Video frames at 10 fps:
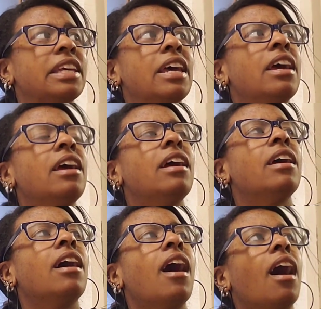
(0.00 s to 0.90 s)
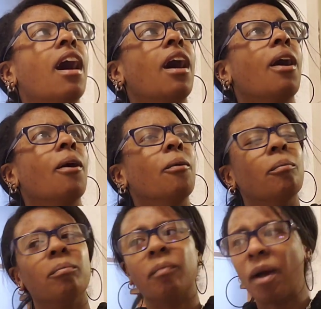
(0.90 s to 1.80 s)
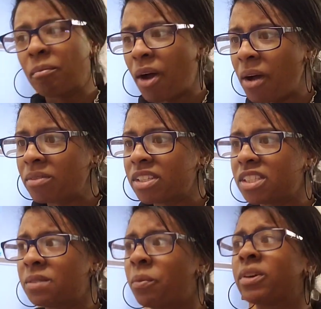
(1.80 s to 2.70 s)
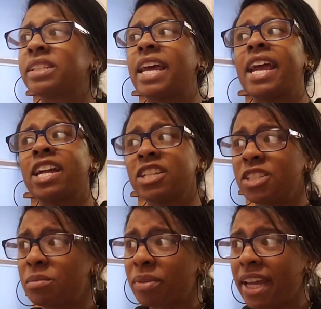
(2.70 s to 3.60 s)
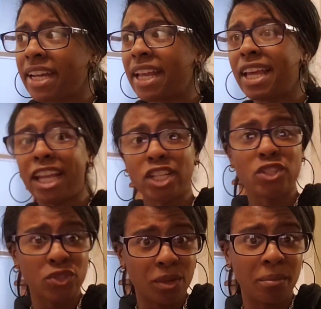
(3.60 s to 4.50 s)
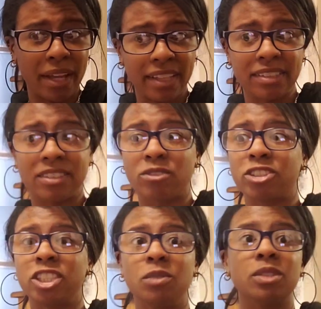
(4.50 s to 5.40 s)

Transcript: My mom did sports and she played instruments, so she was like,